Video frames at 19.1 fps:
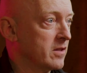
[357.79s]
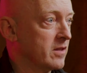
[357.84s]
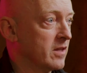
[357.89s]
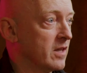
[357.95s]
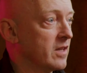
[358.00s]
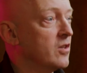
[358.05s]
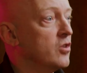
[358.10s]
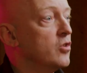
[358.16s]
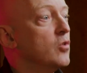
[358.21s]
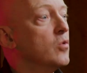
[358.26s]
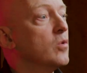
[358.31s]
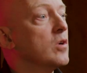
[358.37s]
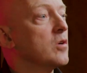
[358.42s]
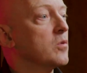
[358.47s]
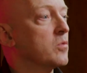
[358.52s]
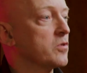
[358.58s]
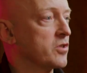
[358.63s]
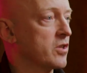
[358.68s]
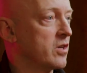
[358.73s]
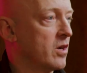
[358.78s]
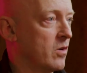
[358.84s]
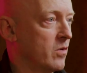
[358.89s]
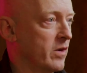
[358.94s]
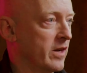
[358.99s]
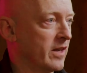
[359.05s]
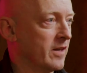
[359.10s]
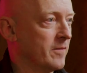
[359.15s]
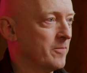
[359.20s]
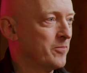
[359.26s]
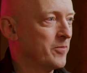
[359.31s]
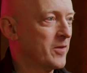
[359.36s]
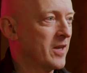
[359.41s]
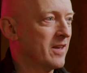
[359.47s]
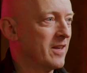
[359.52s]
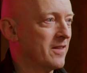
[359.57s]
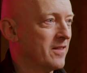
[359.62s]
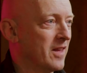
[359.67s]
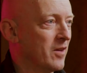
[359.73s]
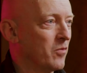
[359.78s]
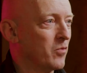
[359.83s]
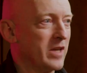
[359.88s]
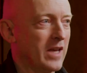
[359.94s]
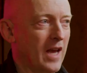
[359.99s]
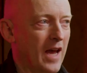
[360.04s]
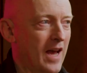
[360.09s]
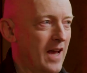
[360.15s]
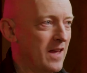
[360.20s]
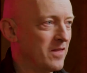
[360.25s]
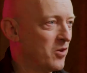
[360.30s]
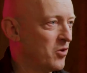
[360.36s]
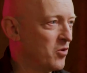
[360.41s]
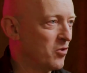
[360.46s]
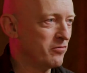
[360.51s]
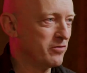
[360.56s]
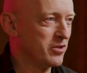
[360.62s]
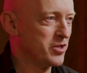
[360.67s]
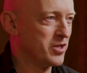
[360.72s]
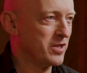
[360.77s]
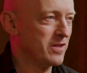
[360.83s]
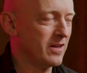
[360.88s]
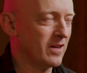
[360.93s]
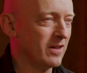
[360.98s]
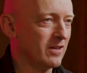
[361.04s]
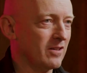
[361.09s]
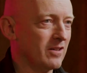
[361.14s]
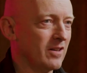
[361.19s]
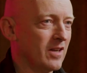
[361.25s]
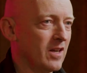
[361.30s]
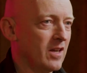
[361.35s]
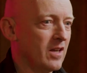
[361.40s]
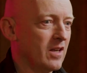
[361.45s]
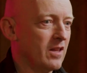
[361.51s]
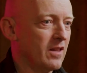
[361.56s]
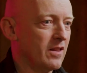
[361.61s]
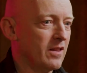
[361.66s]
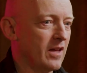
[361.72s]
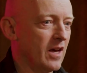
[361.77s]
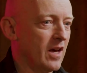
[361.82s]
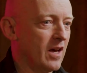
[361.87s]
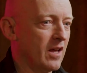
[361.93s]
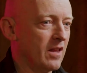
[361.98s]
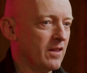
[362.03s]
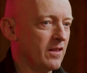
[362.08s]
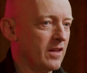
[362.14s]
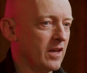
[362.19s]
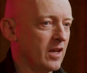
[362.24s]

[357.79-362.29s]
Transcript: they knew where it was going, that we had the whole vision there, that